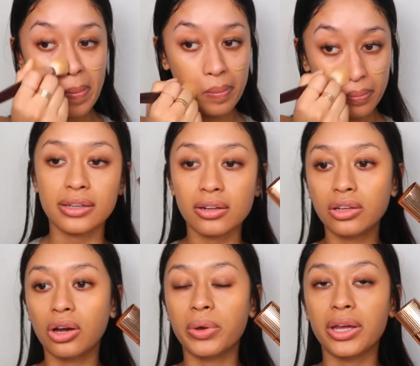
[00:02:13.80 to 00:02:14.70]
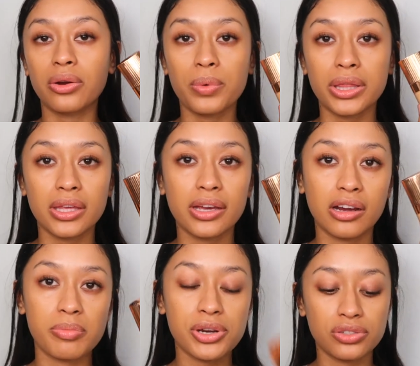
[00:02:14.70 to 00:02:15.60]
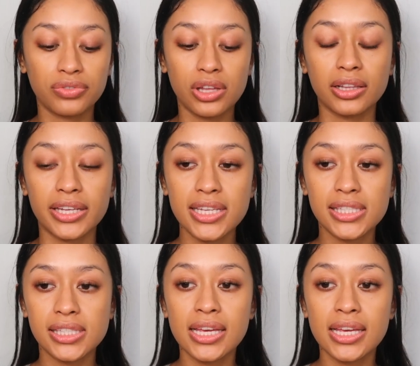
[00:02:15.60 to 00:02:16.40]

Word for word: And then I'll go in with the Airbrush Flawless.